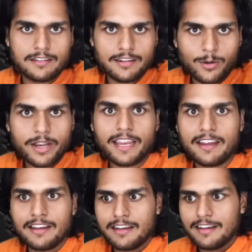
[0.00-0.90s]

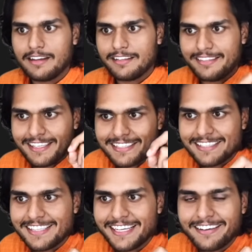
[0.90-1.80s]
Okay, this
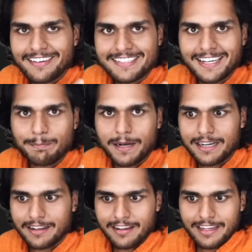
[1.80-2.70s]
is the interesting
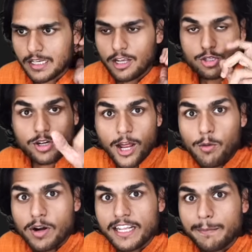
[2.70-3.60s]
part. So now
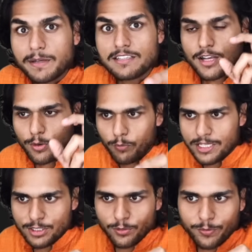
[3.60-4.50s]
what happens
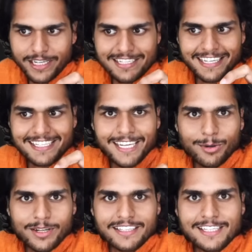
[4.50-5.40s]
once you finish
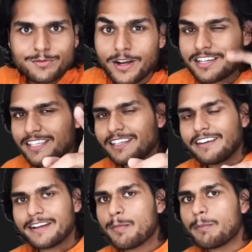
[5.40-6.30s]
executing this function?
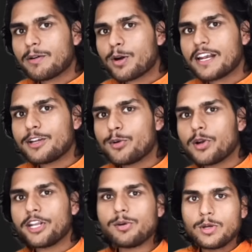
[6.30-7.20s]
Remember what I
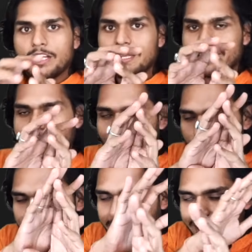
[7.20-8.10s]
told you? Now
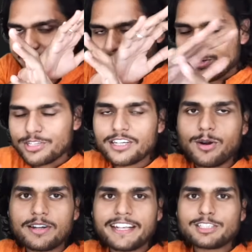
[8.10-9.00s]
that execution
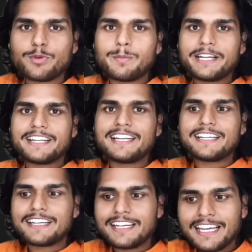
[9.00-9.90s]
context will be
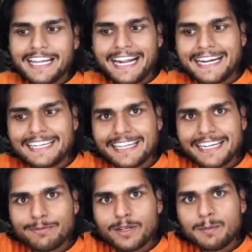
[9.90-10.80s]
deleted and
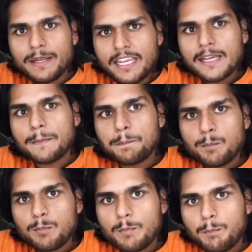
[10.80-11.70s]
it will be
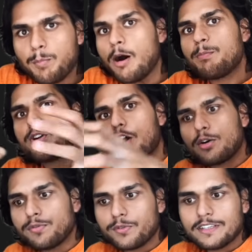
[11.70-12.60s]
popped
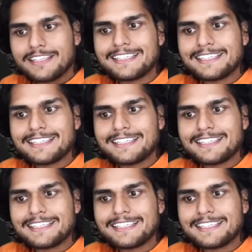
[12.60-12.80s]
off the